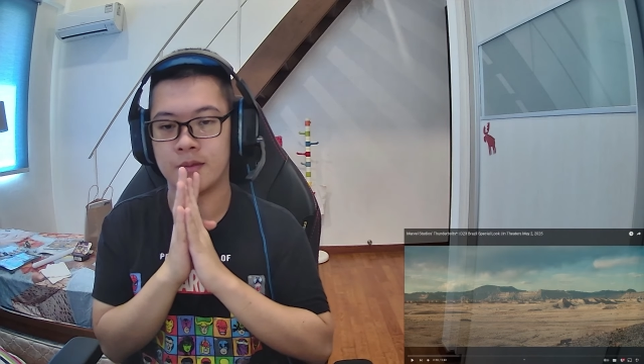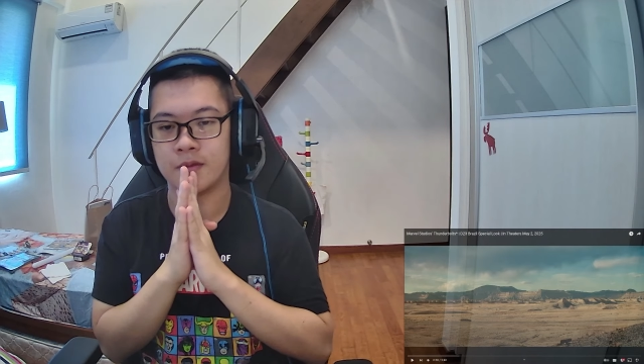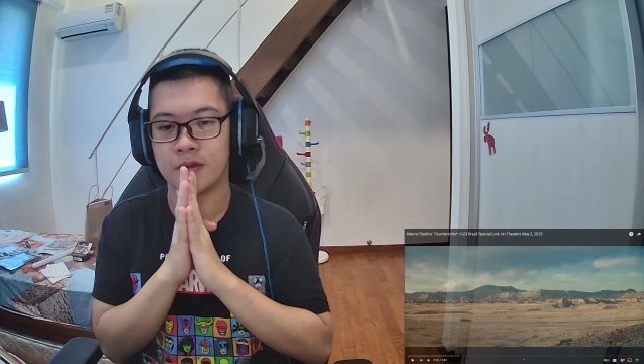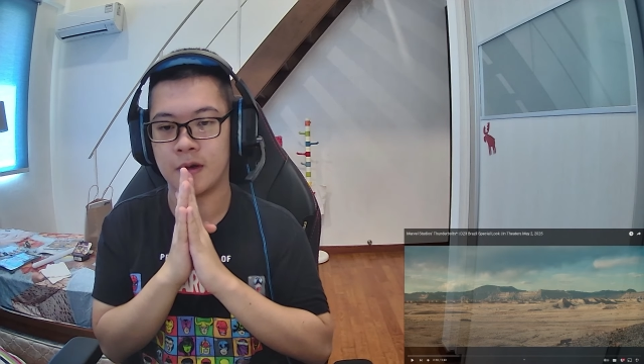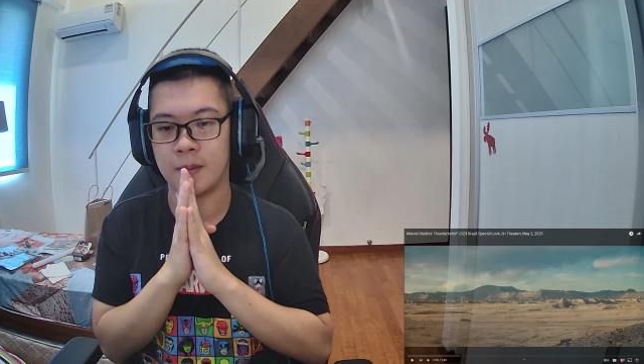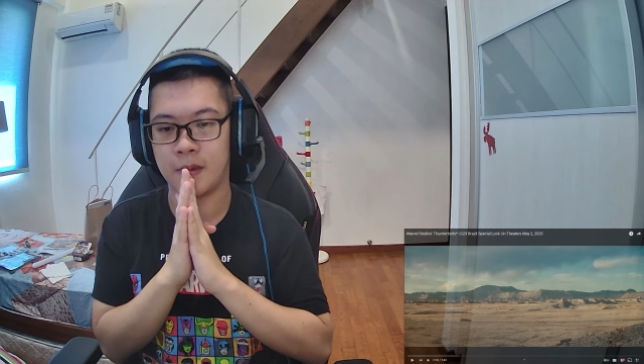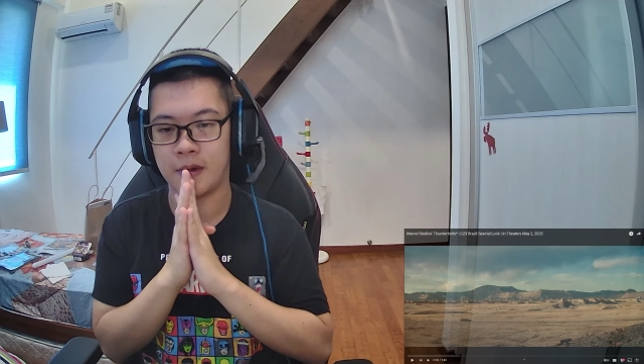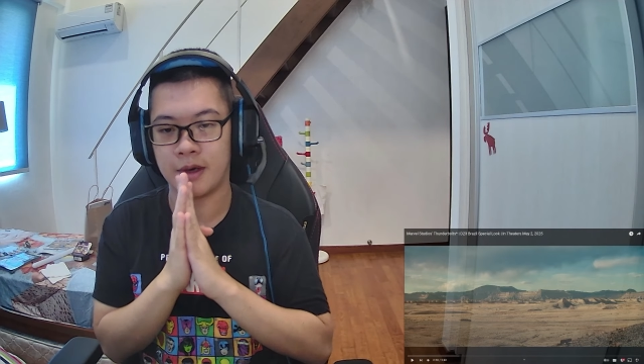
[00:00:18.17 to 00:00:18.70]

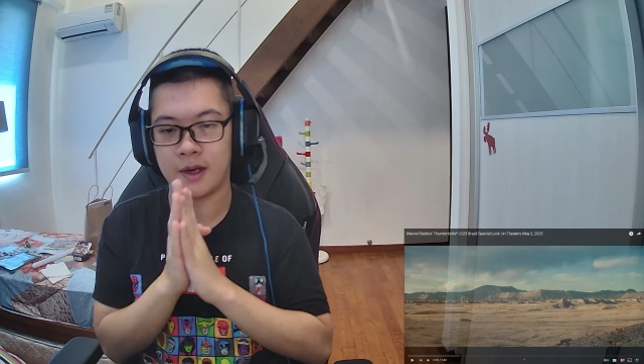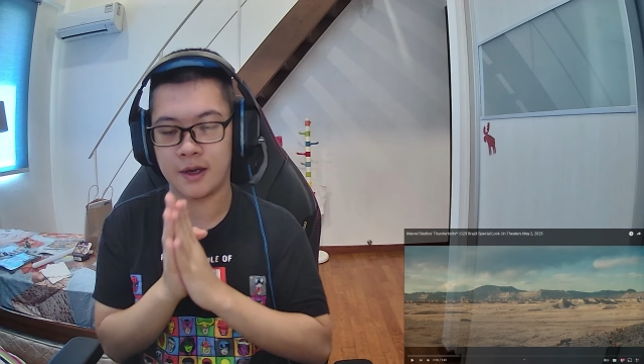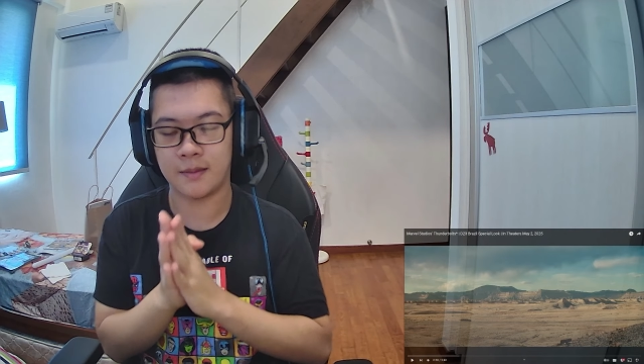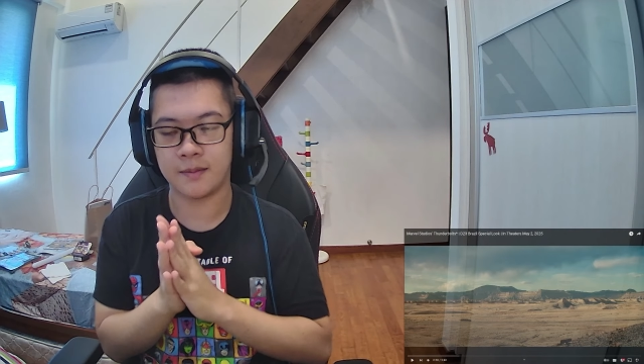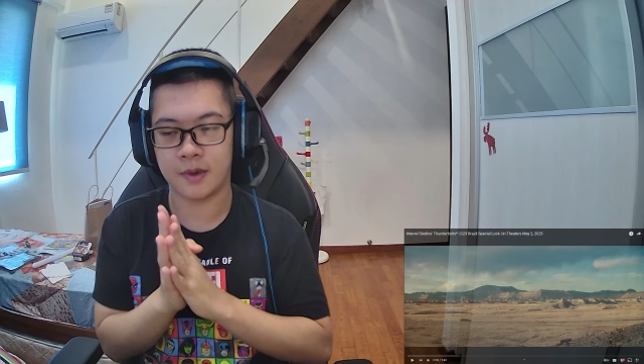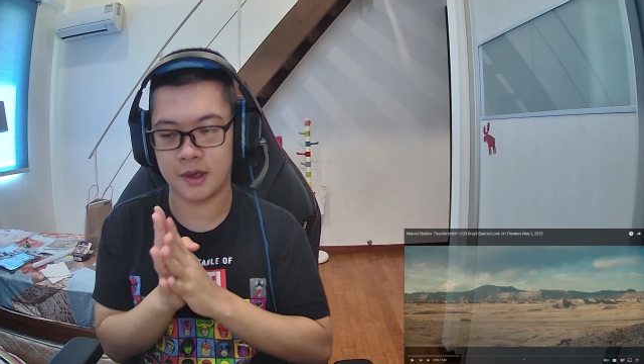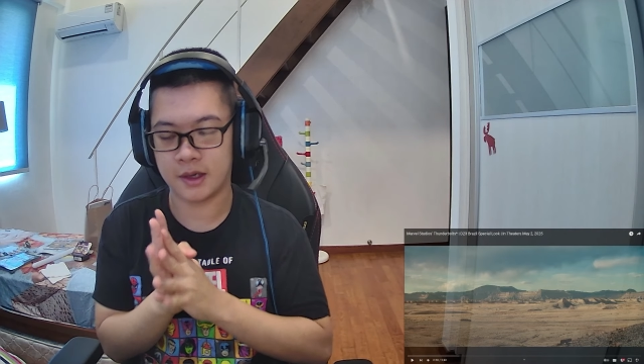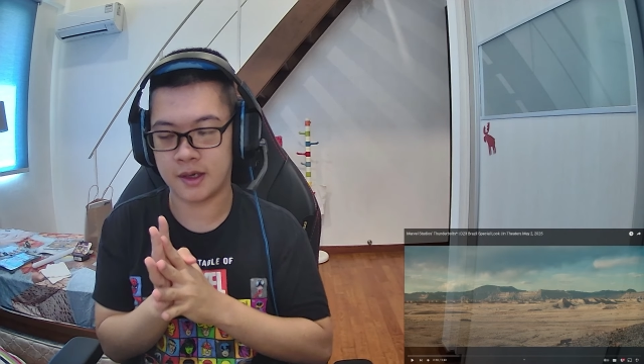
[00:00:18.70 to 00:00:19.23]
sorry about that,
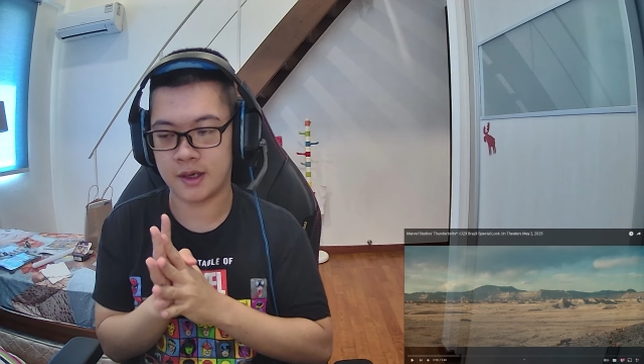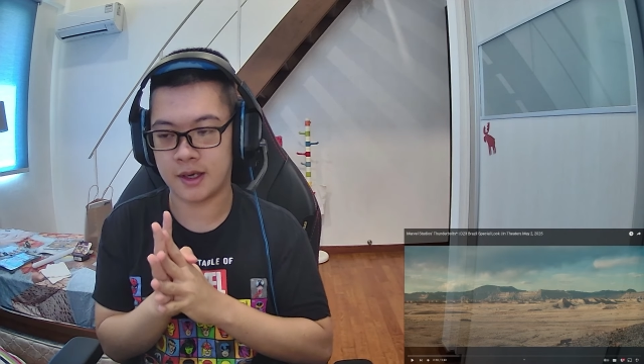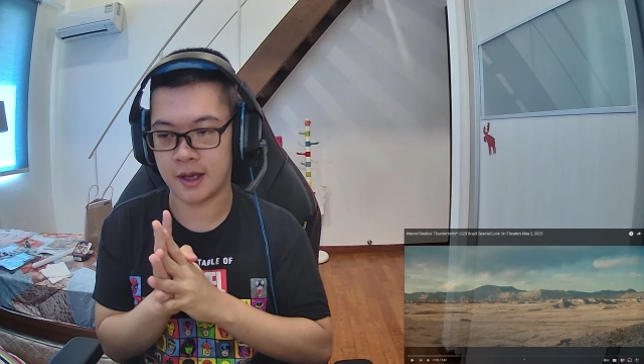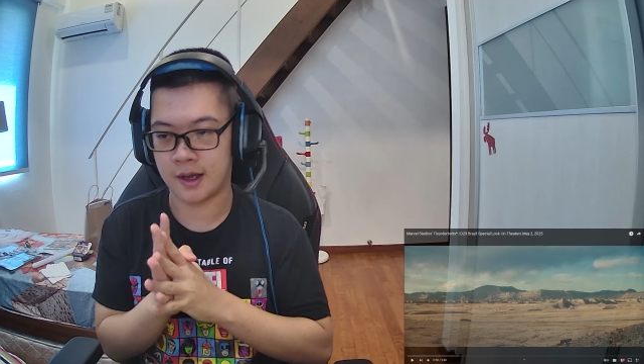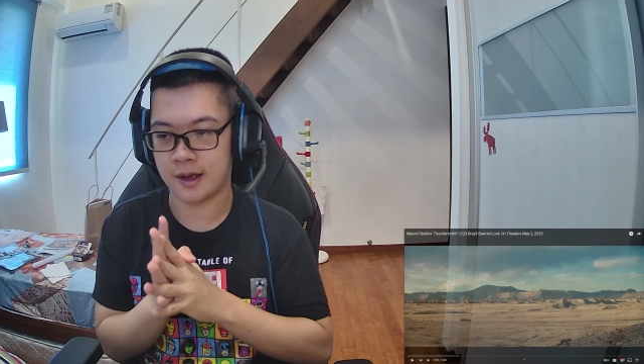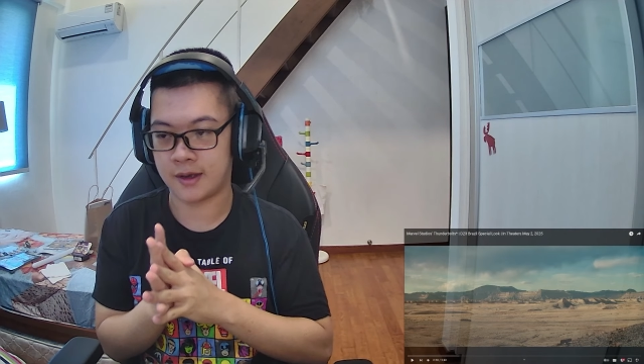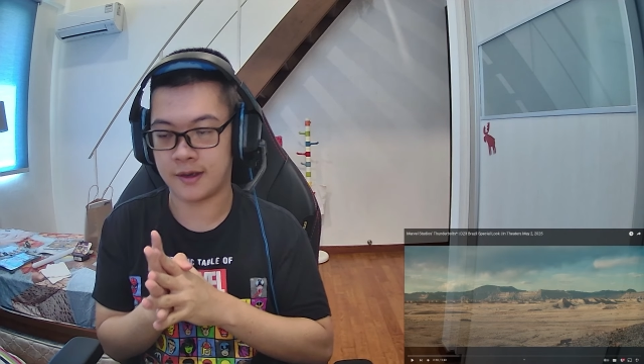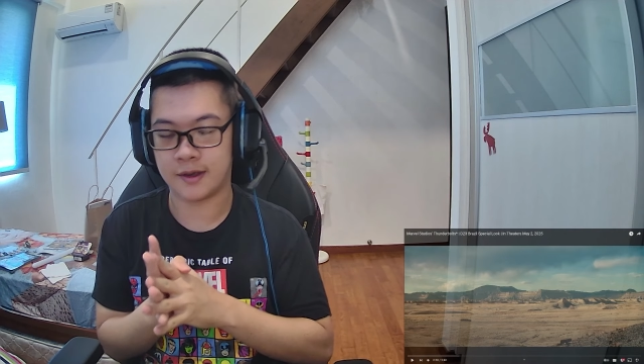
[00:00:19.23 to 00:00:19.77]
but
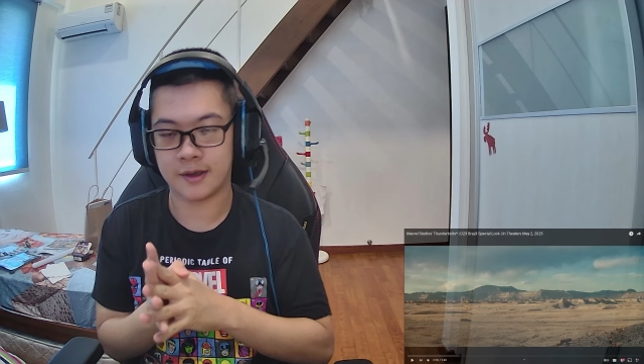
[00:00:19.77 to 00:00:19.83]
yeah.